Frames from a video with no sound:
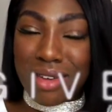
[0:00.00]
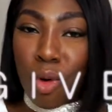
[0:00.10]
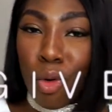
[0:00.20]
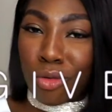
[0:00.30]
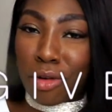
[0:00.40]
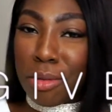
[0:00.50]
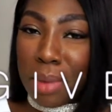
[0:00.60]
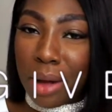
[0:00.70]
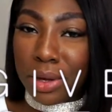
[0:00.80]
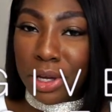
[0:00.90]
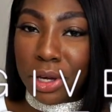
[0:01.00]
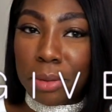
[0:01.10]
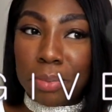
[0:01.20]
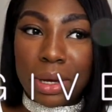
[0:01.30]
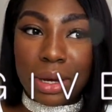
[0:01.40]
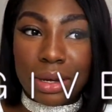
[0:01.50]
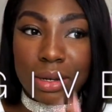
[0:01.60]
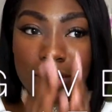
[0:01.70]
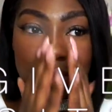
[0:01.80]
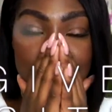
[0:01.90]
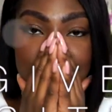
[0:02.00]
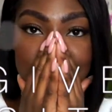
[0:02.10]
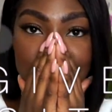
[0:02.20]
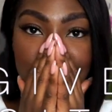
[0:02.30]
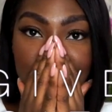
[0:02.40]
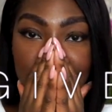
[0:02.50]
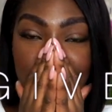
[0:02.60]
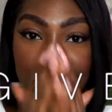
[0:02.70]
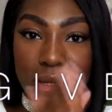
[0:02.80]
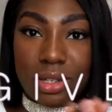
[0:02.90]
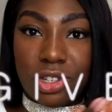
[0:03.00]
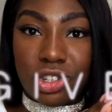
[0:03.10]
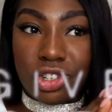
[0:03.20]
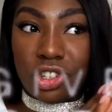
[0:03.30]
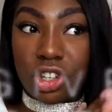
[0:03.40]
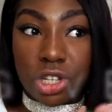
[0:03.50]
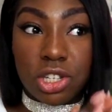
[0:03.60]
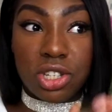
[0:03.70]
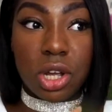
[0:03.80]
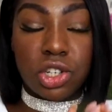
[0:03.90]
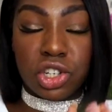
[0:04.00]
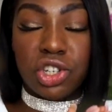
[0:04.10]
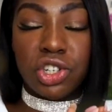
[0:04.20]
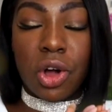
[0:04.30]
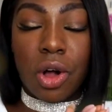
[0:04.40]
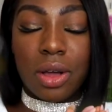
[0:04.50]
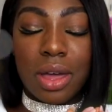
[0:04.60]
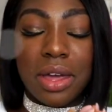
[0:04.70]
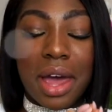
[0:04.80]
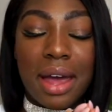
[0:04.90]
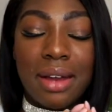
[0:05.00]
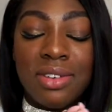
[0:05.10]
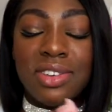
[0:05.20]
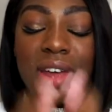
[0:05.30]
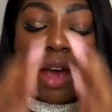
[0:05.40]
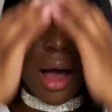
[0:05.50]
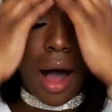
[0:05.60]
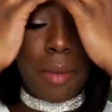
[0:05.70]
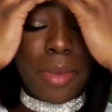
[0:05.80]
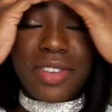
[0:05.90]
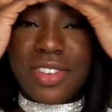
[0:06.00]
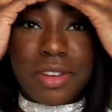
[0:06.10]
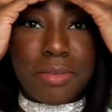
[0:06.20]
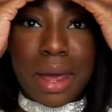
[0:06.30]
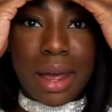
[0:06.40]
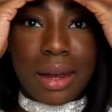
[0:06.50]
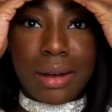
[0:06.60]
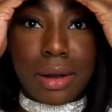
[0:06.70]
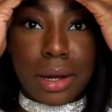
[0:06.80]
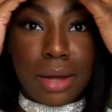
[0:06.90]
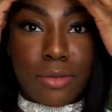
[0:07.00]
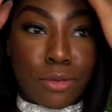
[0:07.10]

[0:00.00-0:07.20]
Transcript: aura about you, because it's just such a shock. And I must admit, like,